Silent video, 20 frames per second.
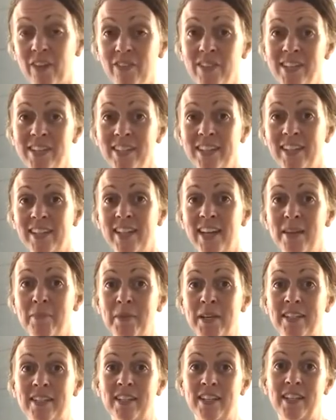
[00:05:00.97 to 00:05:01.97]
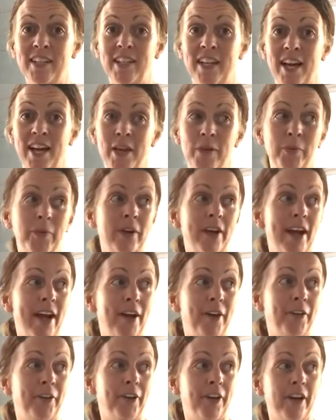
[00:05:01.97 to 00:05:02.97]
Recently, my son and I were
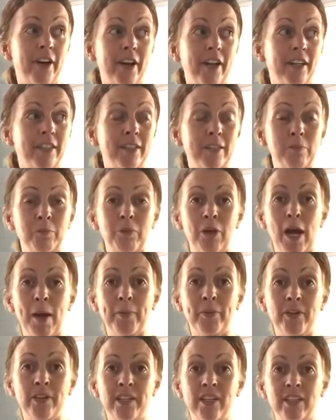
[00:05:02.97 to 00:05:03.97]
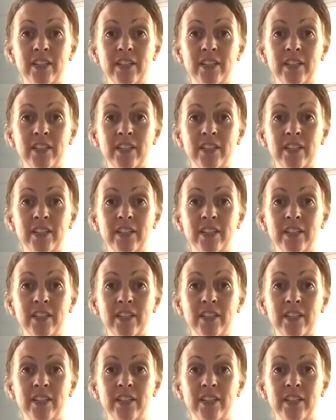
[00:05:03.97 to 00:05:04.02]
out on some property